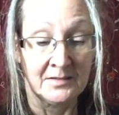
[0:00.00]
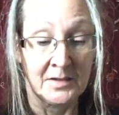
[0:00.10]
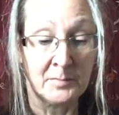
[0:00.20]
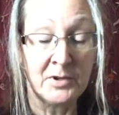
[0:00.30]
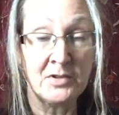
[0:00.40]

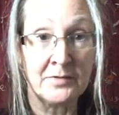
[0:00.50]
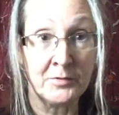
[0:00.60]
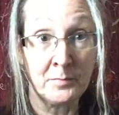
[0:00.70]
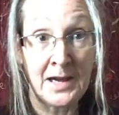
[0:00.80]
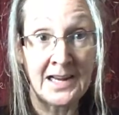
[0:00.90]
the
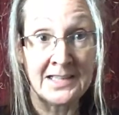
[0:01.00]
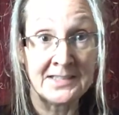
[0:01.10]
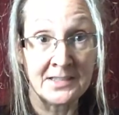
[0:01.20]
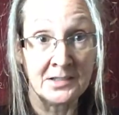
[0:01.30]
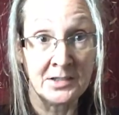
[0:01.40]
beautiful palace
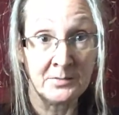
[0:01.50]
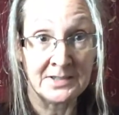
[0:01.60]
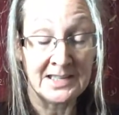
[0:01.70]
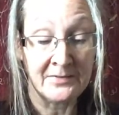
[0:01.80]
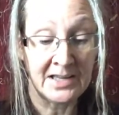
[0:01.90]
that she was
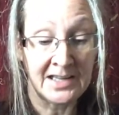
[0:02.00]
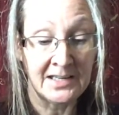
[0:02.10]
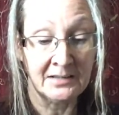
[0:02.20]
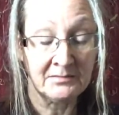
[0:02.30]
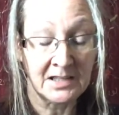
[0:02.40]
living
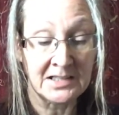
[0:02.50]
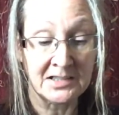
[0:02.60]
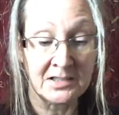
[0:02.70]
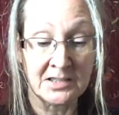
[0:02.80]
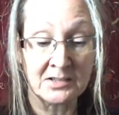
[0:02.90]
in. That
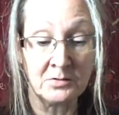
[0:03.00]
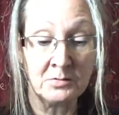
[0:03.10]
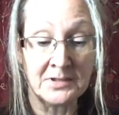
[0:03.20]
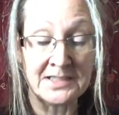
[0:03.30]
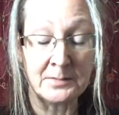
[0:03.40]
just all
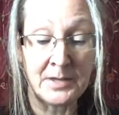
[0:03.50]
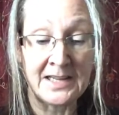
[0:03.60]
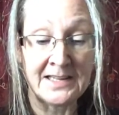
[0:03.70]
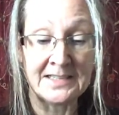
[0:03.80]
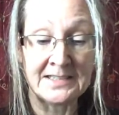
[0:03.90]

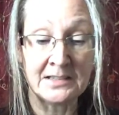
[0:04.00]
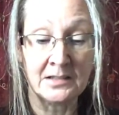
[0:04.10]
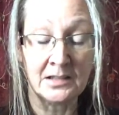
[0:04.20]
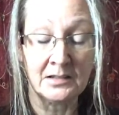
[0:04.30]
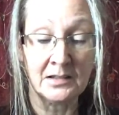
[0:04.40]
disappears.
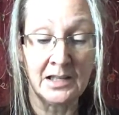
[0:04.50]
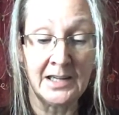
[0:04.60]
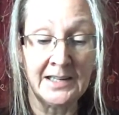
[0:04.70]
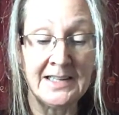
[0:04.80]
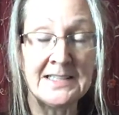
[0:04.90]

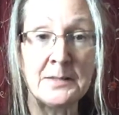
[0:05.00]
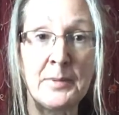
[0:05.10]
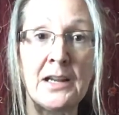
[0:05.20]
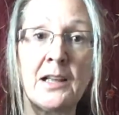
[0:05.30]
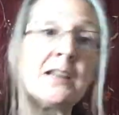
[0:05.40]
And it is a
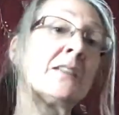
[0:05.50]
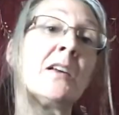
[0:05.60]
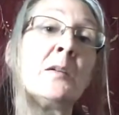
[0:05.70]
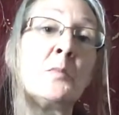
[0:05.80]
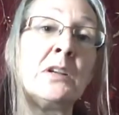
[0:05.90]
bit like
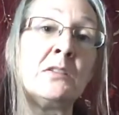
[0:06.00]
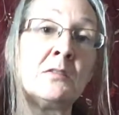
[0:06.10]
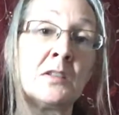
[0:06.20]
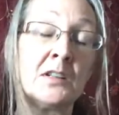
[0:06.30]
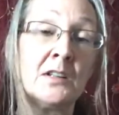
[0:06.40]
that when
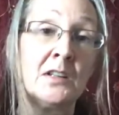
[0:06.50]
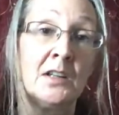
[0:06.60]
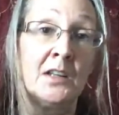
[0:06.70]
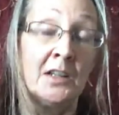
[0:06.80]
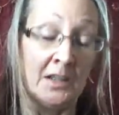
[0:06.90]

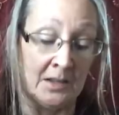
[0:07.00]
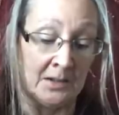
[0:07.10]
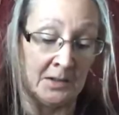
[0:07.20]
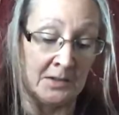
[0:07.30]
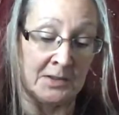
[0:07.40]

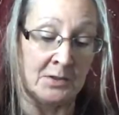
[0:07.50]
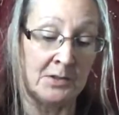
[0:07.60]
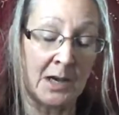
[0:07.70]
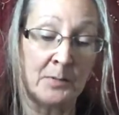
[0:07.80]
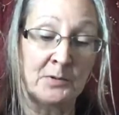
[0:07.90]
two
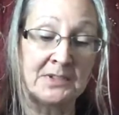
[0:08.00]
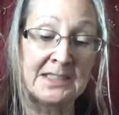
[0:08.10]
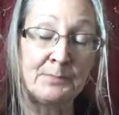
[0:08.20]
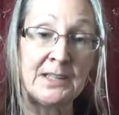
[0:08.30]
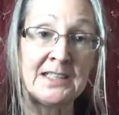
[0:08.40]
couples
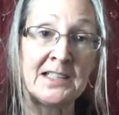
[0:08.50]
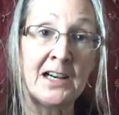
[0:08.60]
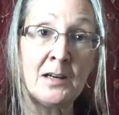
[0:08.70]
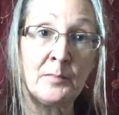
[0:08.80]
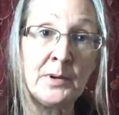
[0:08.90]
split
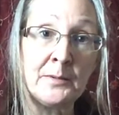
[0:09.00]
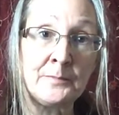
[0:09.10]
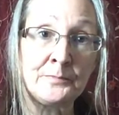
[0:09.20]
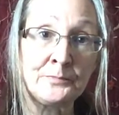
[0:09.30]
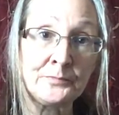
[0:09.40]
up.
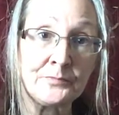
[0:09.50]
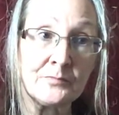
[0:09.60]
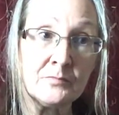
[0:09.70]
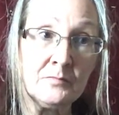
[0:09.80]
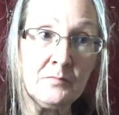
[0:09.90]

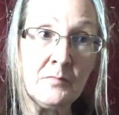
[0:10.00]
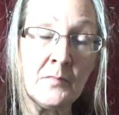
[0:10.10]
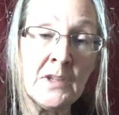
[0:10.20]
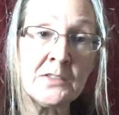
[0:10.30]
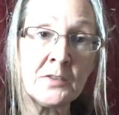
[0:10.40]

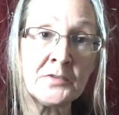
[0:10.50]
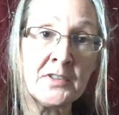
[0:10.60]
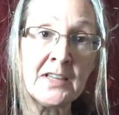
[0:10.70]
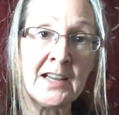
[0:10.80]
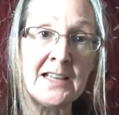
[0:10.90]
It's
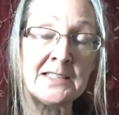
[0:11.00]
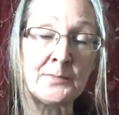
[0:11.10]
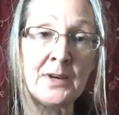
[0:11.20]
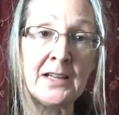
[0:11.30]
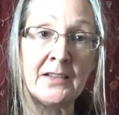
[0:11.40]
often the case
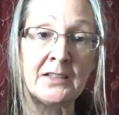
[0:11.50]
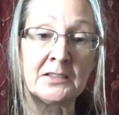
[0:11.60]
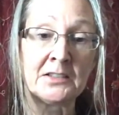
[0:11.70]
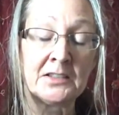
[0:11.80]
where